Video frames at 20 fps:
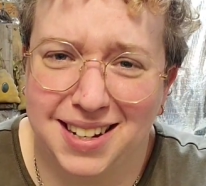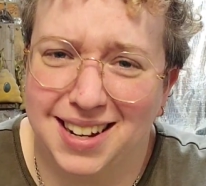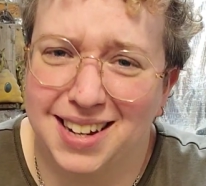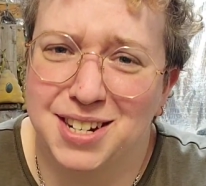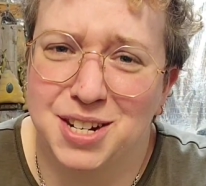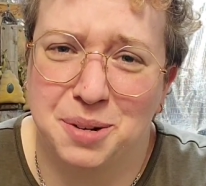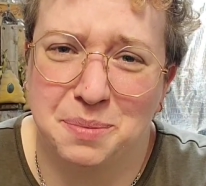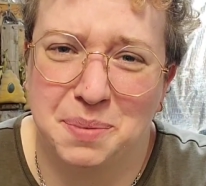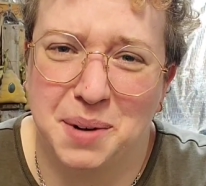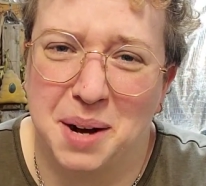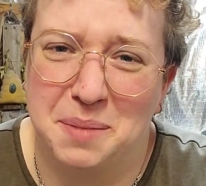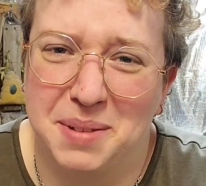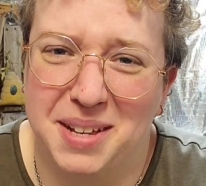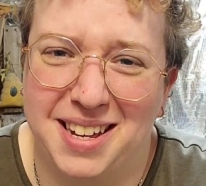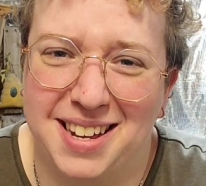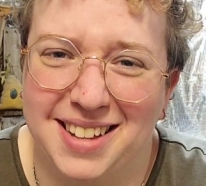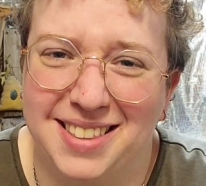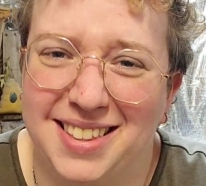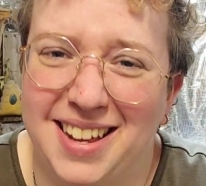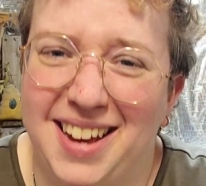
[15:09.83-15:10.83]
Should probably
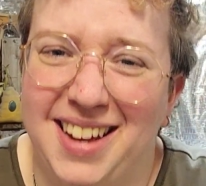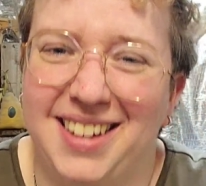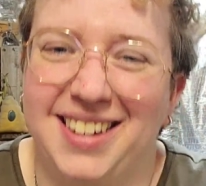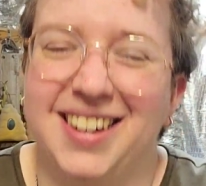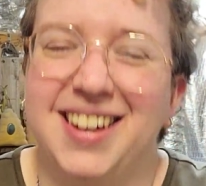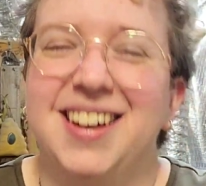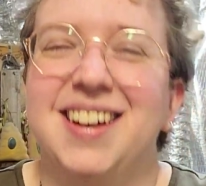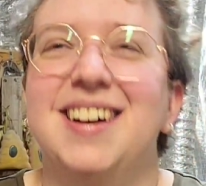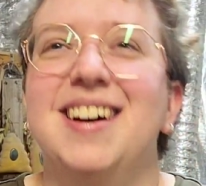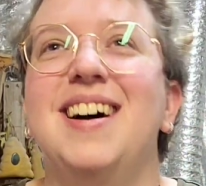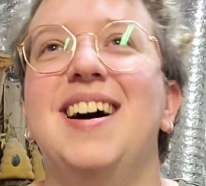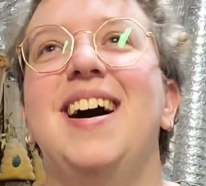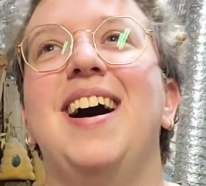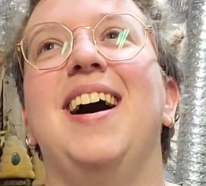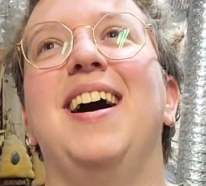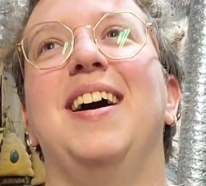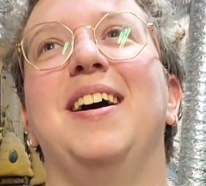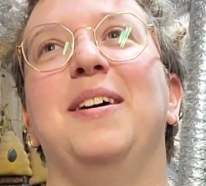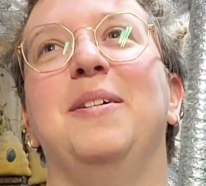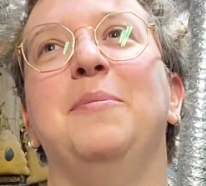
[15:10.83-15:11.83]
cut that.
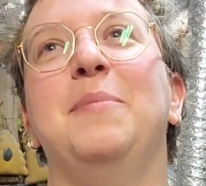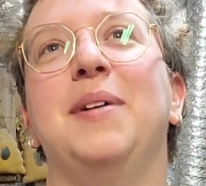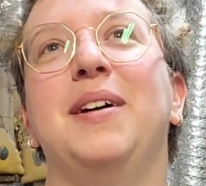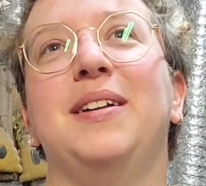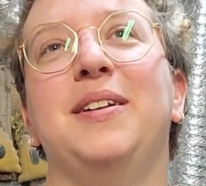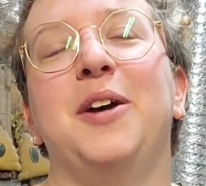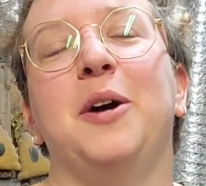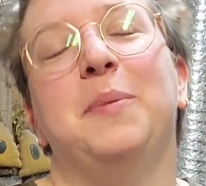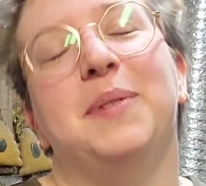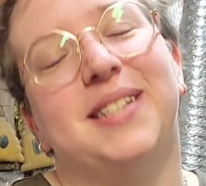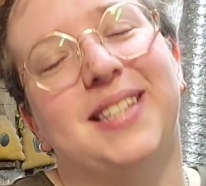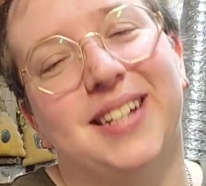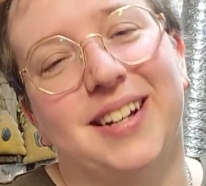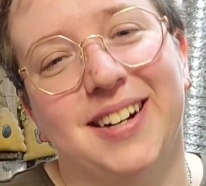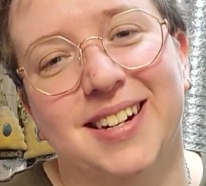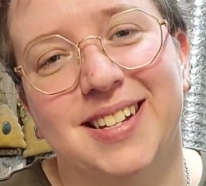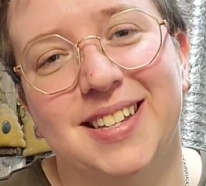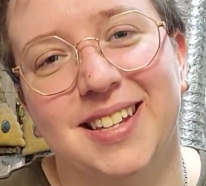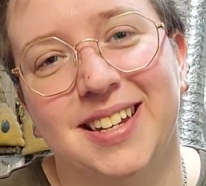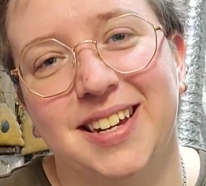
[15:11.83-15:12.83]
No, but
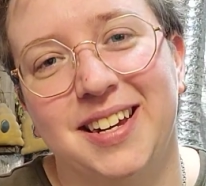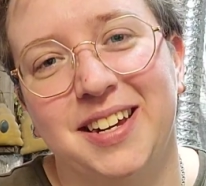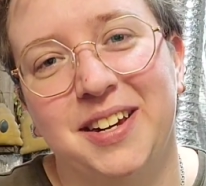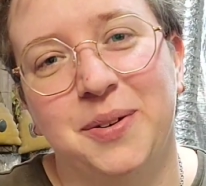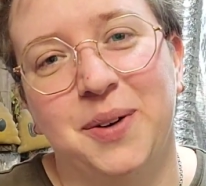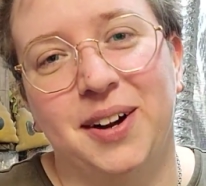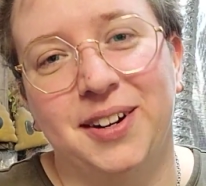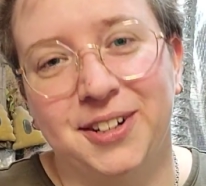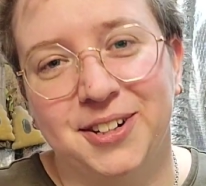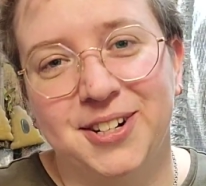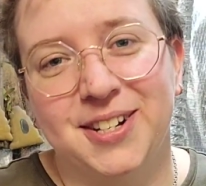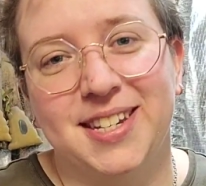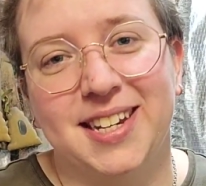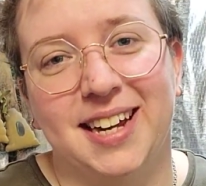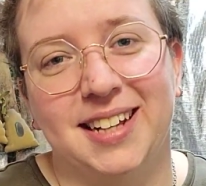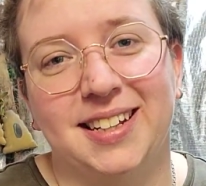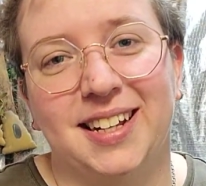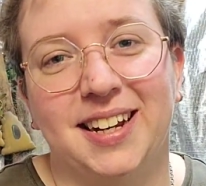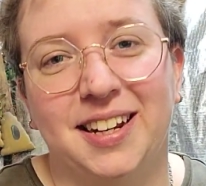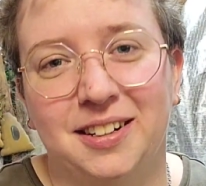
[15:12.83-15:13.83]
seriously, you
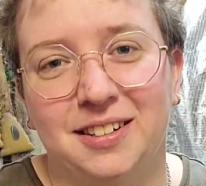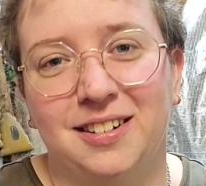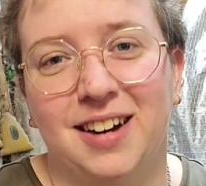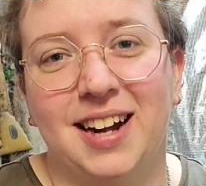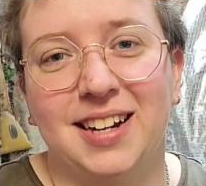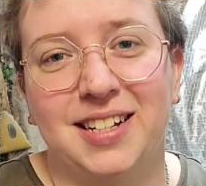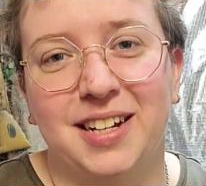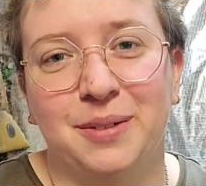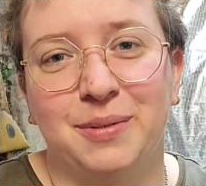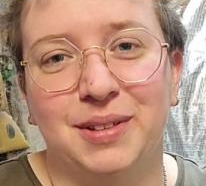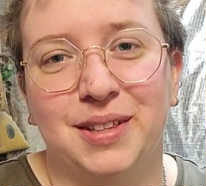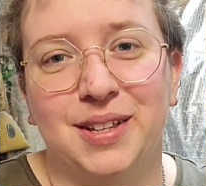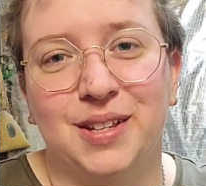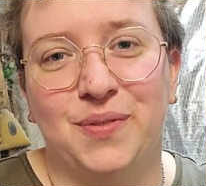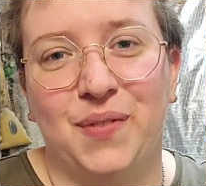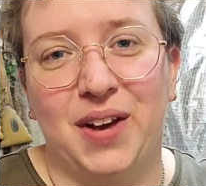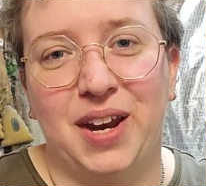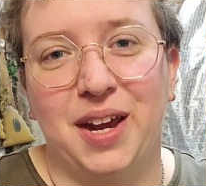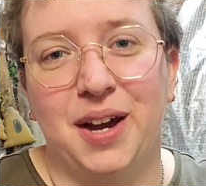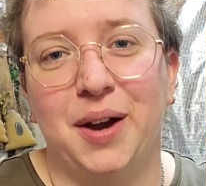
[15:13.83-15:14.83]
understand that interacting with
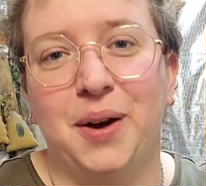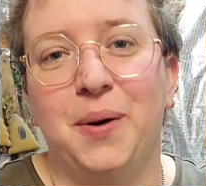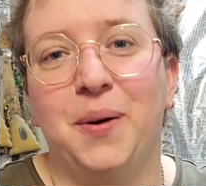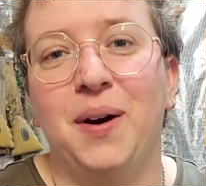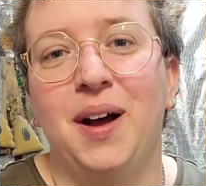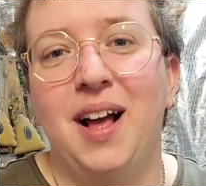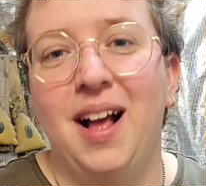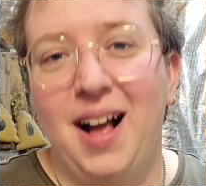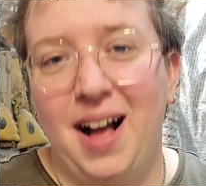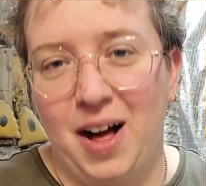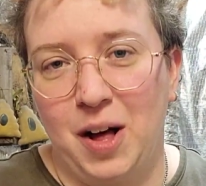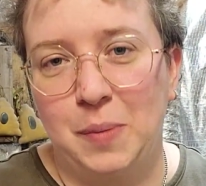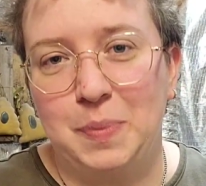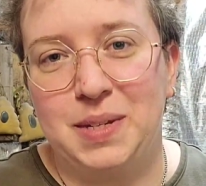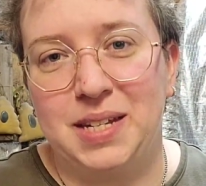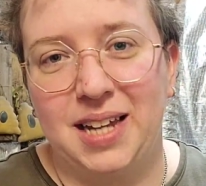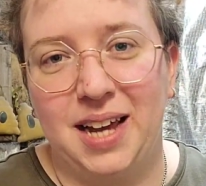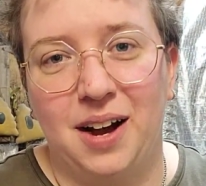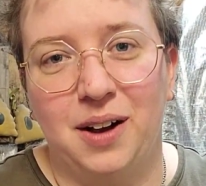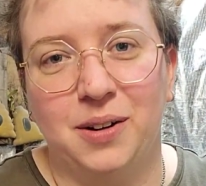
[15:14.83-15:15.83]
this video
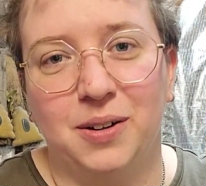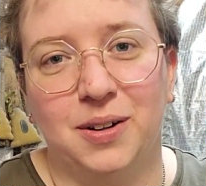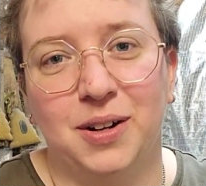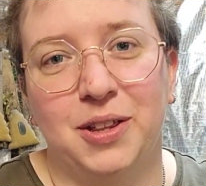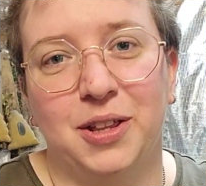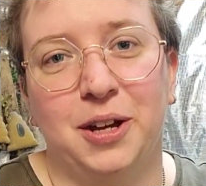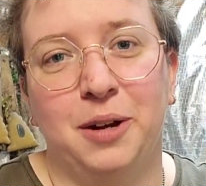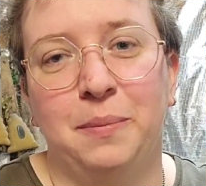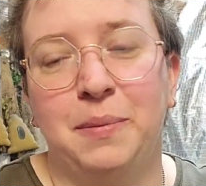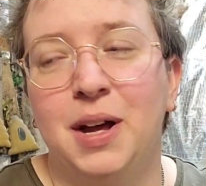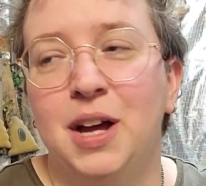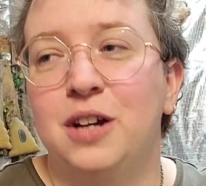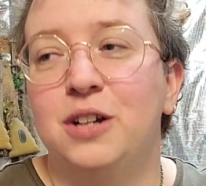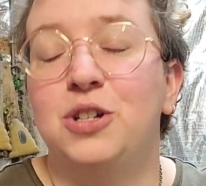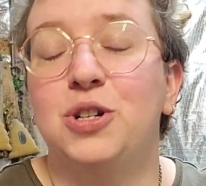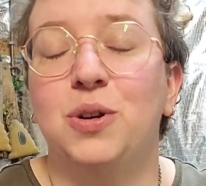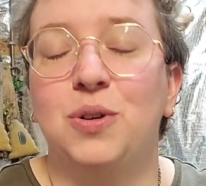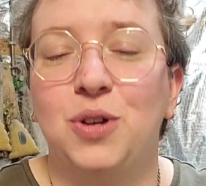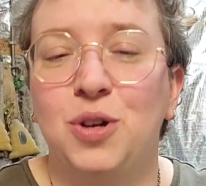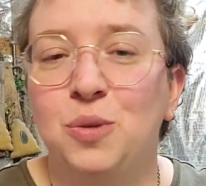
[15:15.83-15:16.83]
helps the algorithm
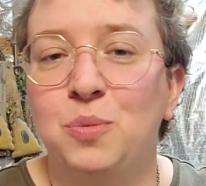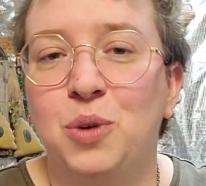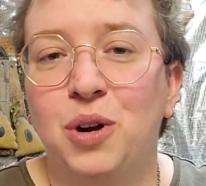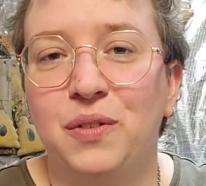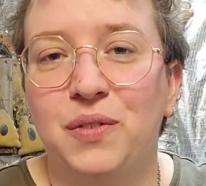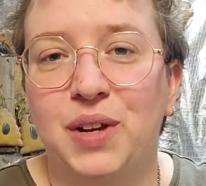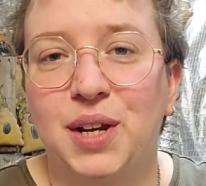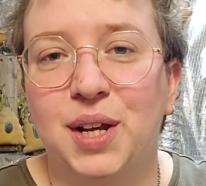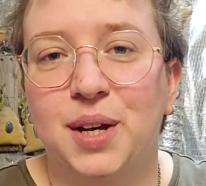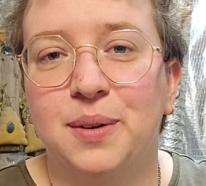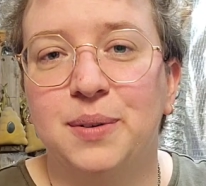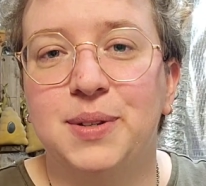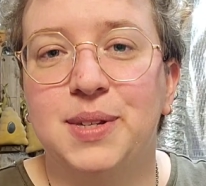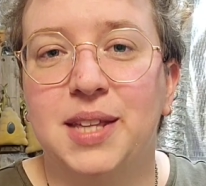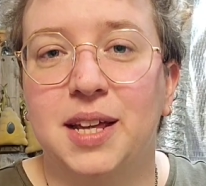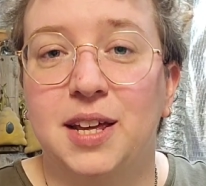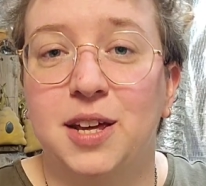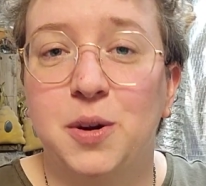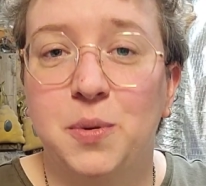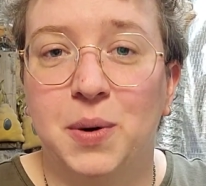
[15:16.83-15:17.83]
show you more videos
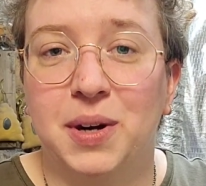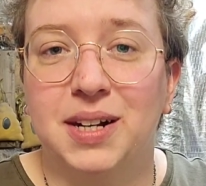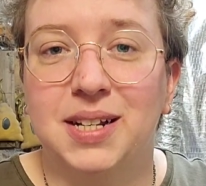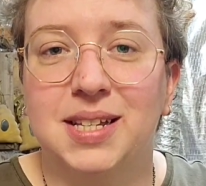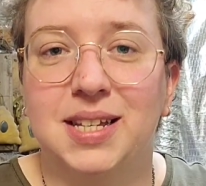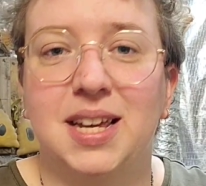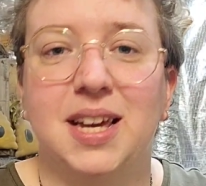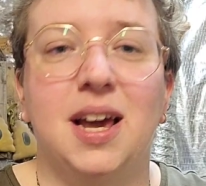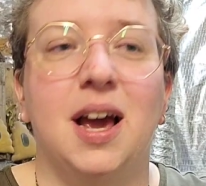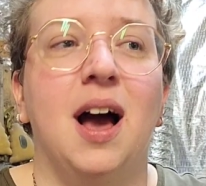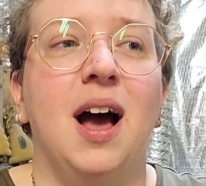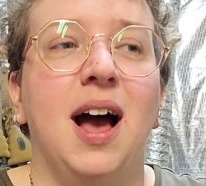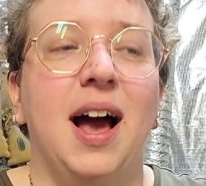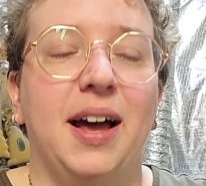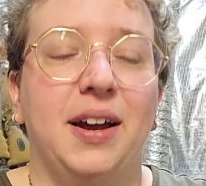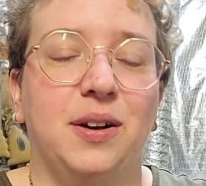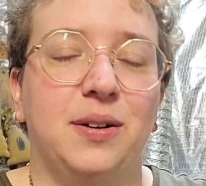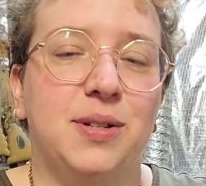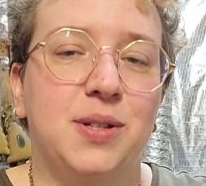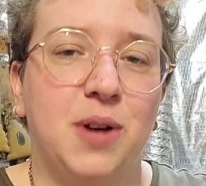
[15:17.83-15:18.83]
that you want to see,
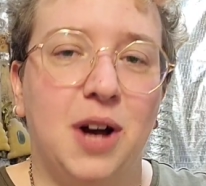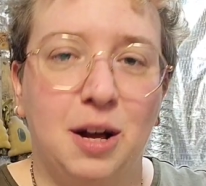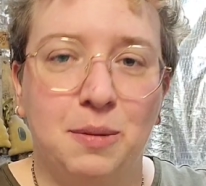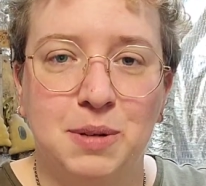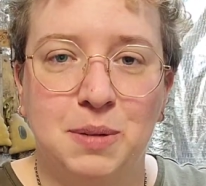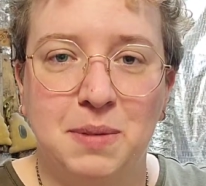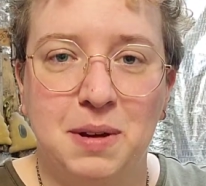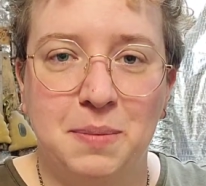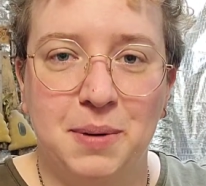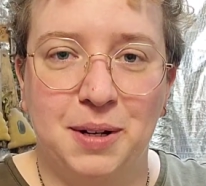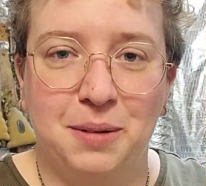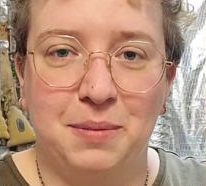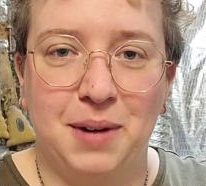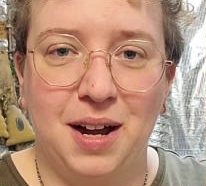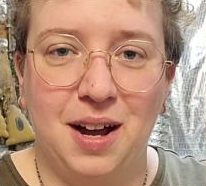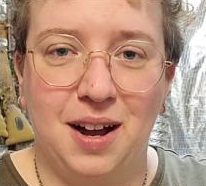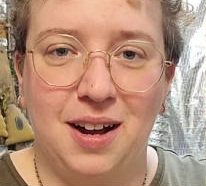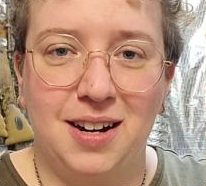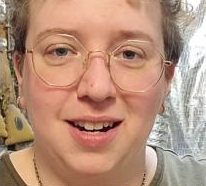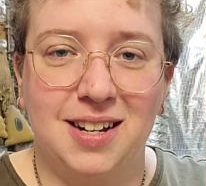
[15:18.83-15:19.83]
and also helps me build
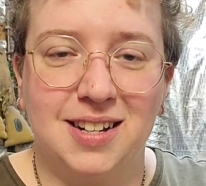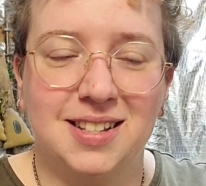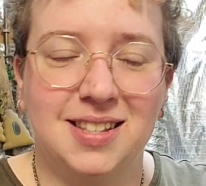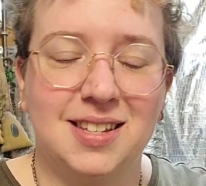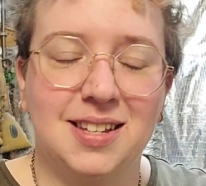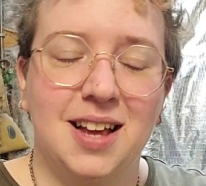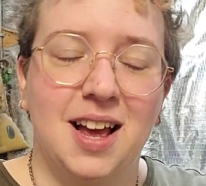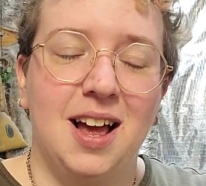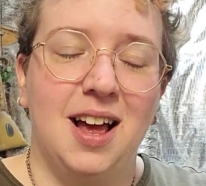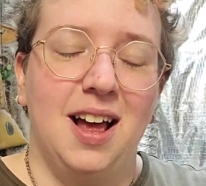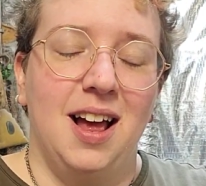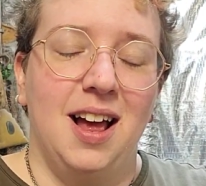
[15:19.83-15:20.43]
my audience.